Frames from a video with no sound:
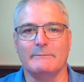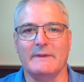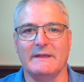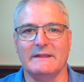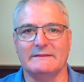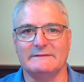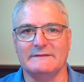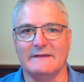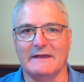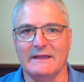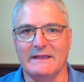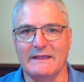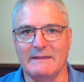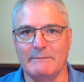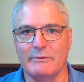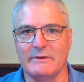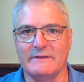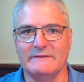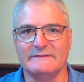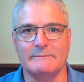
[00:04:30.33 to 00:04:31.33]
but he
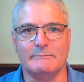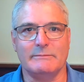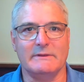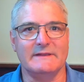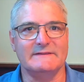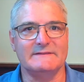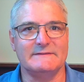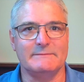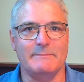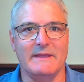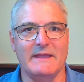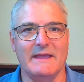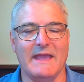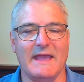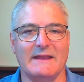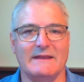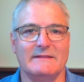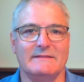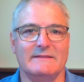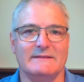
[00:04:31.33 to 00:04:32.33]
principally
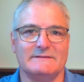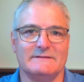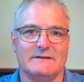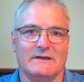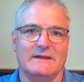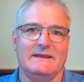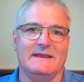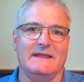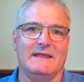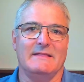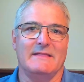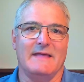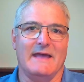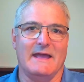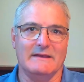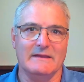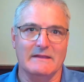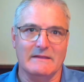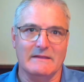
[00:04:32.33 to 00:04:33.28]
spearheaded this idea that